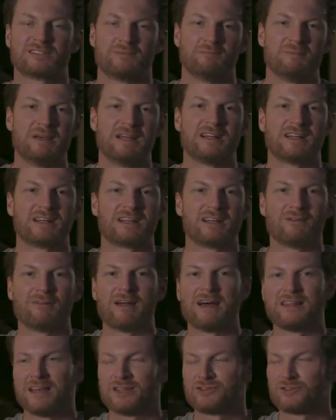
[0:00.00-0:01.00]
than a minute to get
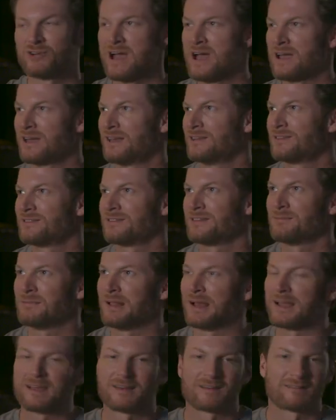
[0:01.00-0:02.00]
around that track. It seemed
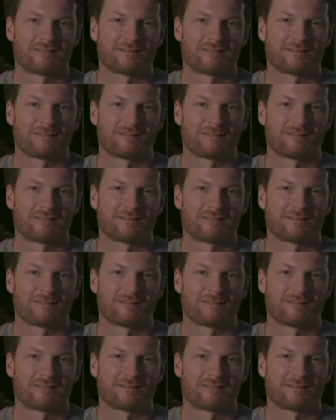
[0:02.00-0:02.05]
like